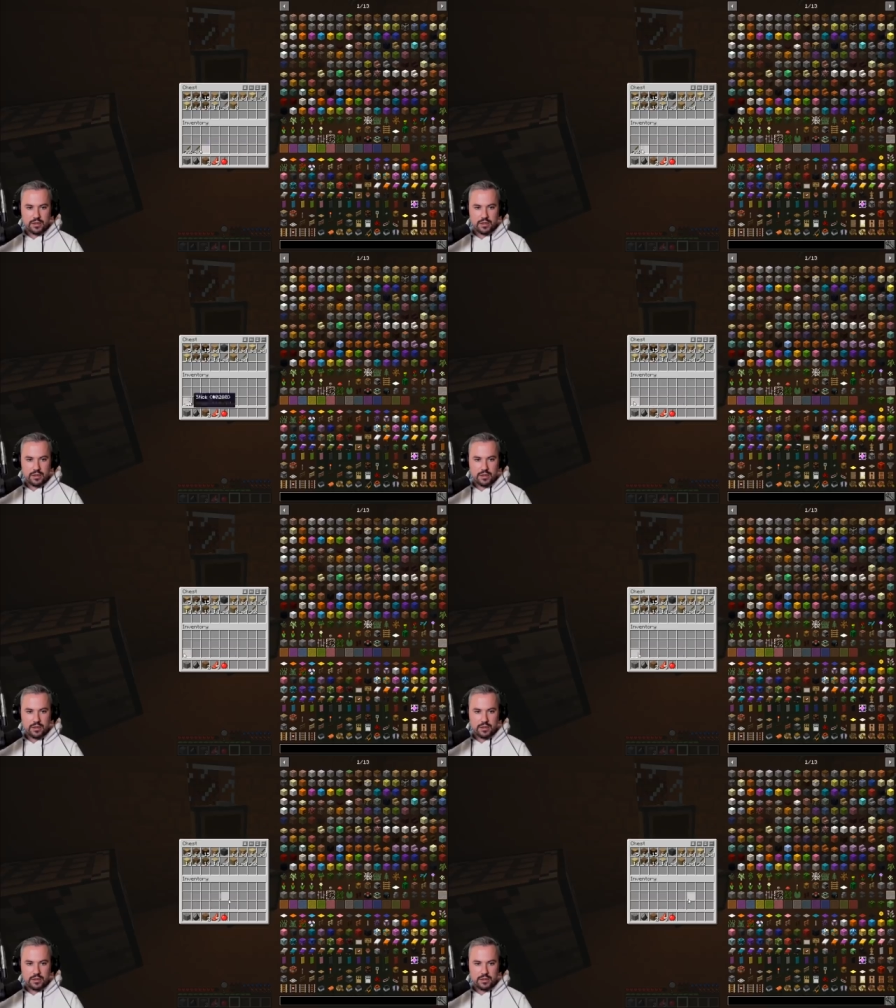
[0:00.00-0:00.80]
Okay.
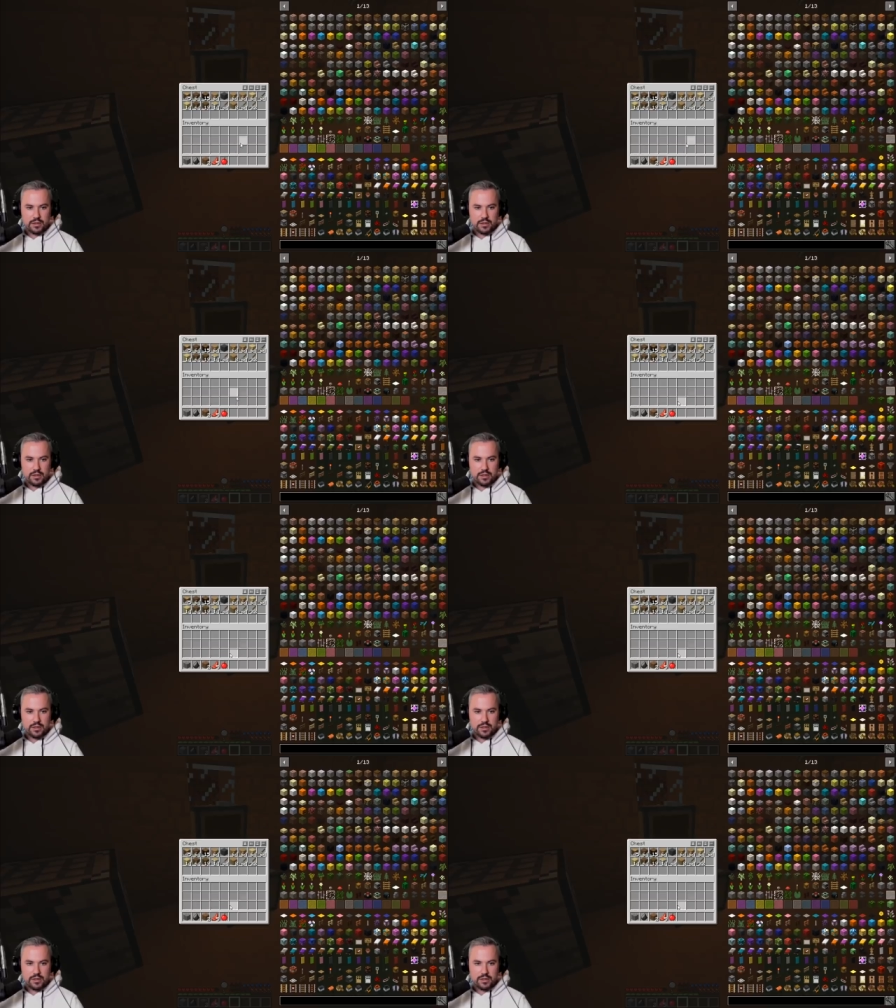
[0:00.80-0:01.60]
What
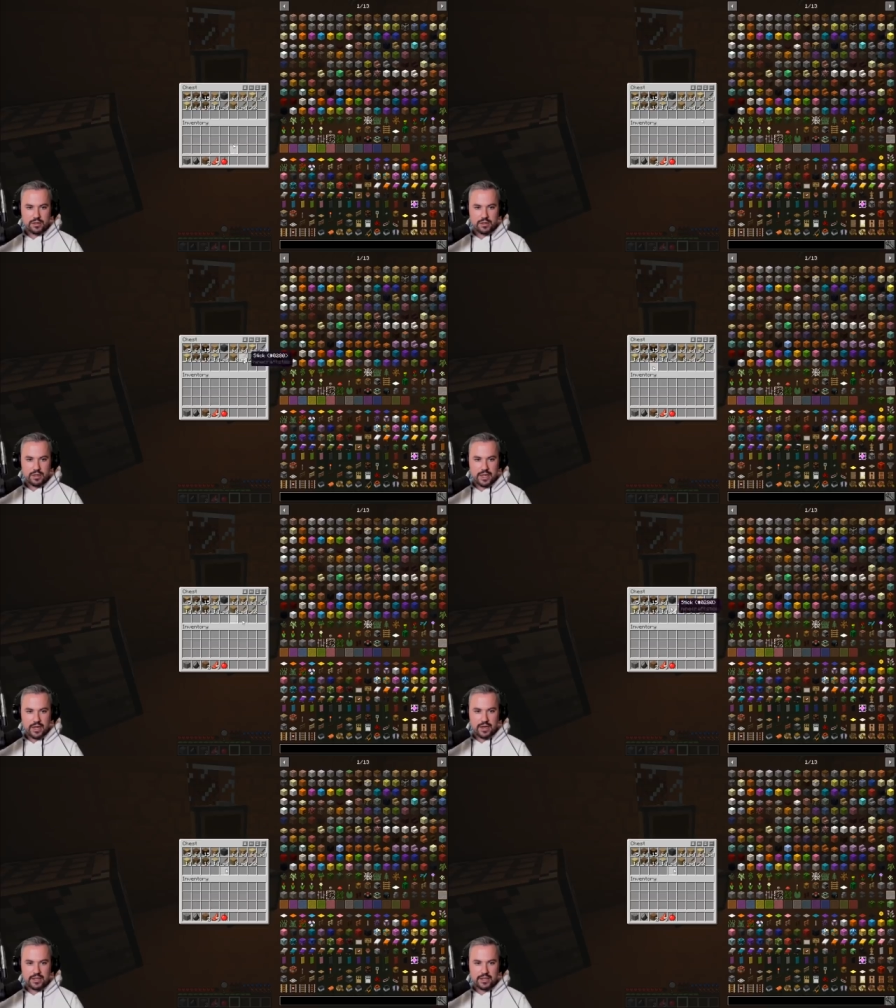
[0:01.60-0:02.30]
you got? What you got? Oh, the